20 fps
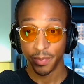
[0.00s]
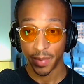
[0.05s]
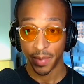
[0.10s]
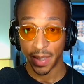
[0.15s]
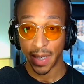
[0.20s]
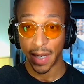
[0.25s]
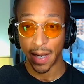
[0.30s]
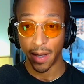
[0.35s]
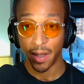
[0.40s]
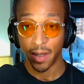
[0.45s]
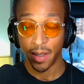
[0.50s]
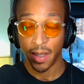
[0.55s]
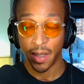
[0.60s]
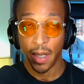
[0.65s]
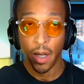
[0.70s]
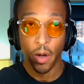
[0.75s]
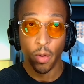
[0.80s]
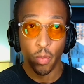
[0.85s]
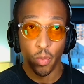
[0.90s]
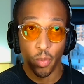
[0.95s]
Yeah.
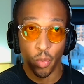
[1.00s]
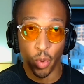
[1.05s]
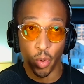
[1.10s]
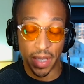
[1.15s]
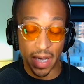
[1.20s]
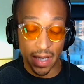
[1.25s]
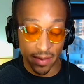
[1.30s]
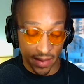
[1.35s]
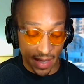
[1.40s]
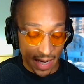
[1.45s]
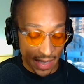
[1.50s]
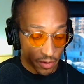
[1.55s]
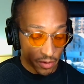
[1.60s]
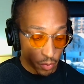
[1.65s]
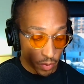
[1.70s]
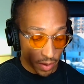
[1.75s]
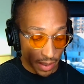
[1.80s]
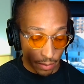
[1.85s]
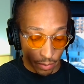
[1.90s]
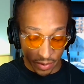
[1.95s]
Well, that, that's
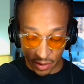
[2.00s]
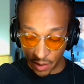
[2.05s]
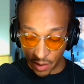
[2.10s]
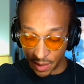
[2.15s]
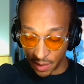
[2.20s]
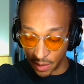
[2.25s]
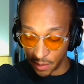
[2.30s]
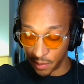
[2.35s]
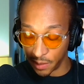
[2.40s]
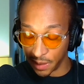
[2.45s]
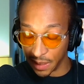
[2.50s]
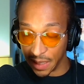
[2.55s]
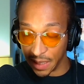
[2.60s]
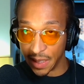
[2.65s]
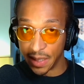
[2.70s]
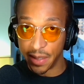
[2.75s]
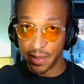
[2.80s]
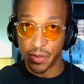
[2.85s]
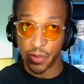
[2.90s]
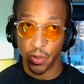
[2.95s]
what I was going to lead
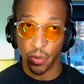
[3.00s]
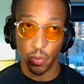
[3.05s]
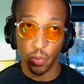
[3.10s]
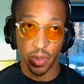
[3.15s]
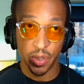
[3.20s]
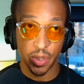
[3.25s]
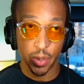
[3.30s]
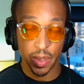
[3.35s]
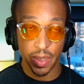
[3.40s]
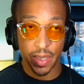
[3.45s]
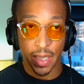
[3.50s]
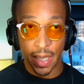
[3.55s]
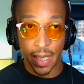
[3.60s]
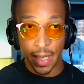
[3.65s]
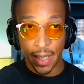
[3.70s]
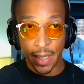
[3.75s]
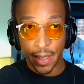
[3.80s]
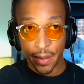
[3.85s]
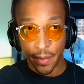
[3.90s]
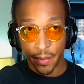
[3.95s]
into, which is
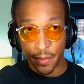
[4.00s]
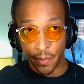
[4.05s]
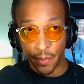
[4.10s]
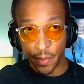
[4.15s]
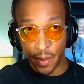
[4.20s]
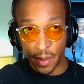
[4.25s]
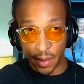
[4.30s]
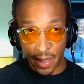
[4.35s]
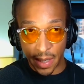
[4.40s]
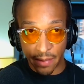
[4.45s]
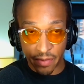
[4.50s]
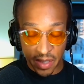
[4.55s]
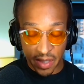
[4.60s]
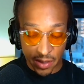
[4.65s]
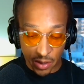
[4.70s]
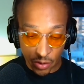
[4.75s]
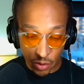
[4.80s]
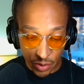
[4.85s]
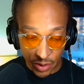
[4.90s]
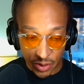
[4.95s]

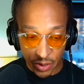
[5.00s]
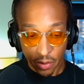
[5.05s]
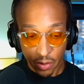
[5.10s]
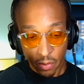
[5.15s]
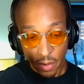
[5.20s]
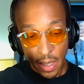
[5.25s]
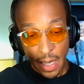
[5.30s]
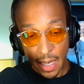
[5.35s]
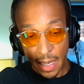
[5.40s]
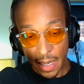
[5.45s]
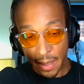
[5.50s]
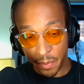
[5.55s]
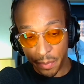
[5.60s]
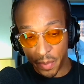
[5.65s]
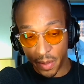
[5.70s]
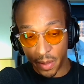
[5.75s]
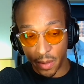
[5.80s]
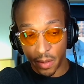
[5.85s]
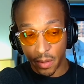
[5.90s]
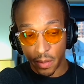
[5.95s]
everything you described
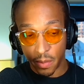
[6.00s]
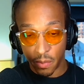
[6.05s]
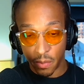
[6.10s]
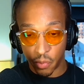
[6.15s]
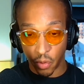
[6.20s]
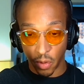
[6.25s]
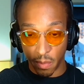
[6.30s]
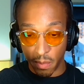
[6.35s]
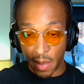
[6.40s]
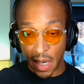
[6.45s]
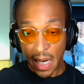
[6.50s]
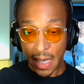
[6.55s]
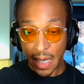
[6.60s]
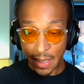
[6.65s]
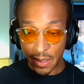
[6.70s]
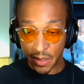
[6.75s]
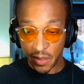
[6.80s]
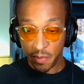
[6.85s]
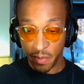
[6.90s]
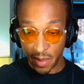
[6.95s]

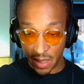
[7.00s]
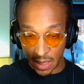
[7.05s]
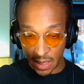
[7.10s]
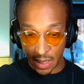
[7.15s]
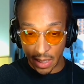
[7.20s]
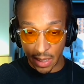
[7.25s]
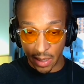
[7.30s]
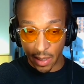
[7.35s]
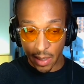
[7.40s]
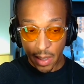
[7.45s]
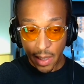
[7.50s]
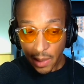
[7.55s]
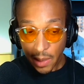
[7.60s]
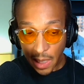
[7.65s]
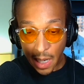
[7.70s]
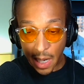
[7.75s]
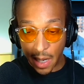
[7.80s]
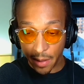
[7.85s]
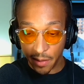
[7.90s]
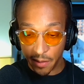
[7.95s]
reminds me a
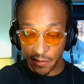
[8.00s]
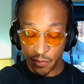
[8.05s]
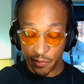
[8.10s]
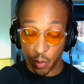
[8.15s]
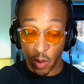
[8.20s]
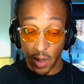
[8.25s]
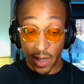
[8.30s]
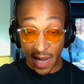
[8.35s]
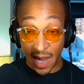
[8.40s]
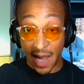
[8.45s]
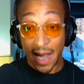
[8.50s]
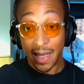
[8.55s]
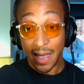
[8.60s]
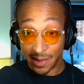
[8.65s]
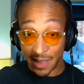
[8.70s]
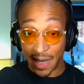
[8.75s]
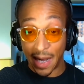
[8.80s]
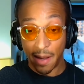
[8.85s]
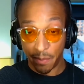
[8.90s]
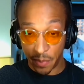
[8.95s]
lot of what has
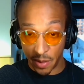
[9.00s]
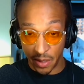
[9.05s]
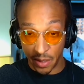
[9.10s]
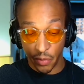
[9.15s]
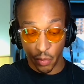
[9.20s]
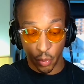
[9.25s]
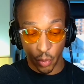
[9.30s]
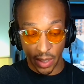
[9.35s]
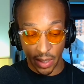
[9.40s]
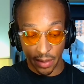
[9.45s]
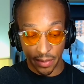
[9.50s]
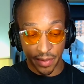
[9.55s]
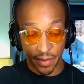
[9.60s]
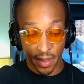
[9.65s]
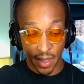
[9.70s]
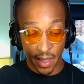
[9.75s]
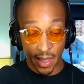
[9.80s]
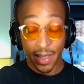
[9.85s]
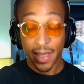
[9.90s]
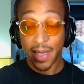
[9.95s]
happened with
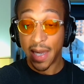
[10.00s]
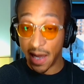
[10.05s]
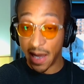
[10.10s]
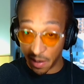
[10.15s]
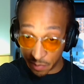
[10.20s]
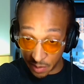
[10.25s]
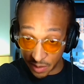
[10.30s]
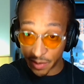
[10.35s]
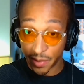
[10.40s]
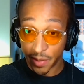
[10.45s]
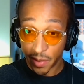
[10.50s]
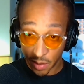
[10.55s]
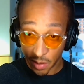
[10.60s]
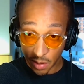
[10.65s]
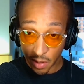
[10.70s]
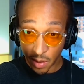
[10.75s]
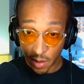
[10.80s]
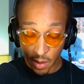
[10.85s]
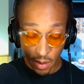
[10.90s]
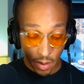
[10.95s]
cannabis,
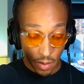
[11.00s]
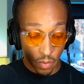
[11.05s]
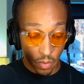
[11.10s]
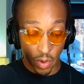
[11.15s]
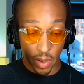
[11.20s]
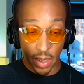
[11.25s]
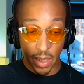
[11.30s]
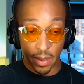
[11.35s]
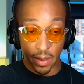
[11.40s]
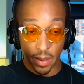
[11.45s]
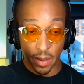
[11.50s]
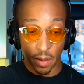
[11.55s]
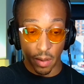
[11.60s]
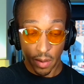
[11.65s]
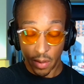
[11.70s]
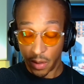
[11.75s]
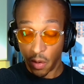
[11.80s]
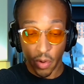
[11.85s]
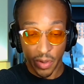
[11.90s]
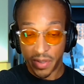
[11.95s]
what,
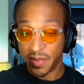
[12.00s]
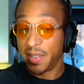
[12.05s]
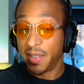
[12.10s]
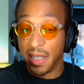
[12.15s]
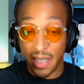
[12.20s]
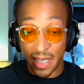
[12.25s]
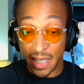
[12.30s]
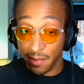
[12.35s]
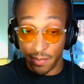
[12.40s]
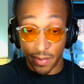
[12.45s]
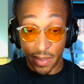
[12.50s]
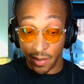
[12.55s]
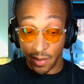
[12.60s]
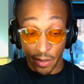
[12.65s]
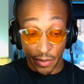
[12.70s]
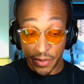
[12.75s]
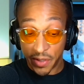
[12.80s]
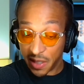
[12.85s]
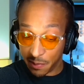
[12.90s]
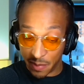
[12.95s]
or, or C, you
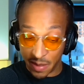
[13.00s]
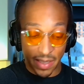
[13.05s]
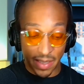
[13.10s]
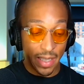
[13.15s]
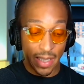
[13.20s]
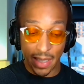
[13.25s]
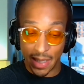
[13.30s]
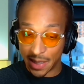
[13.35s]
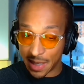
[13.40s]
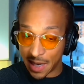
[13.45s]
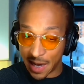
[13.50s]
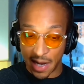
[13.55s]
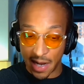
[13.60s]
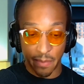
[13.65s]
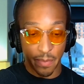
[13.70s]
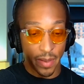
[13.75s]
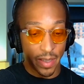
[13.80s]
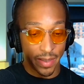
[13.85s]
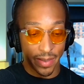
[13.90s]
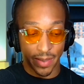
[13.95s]
know, C B D,
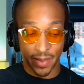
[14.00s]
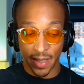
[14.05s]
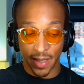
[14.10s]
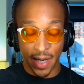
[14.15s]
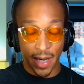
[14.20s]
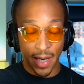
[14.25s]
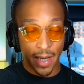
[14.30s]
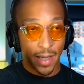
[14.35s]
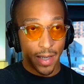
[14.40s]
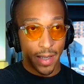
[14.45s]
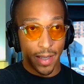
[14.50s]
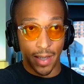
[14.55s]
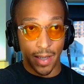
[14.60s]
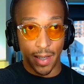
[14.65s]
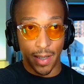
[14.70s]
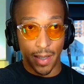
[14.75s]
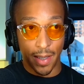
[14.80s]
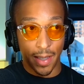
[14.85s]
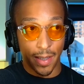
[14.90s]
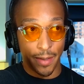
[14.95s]
cannabis,
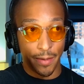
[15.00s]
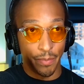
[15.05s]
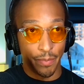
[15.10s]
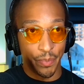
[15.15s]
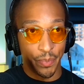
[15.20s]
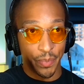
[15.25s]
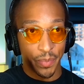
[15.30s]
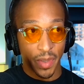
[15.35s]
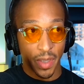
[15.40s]
um,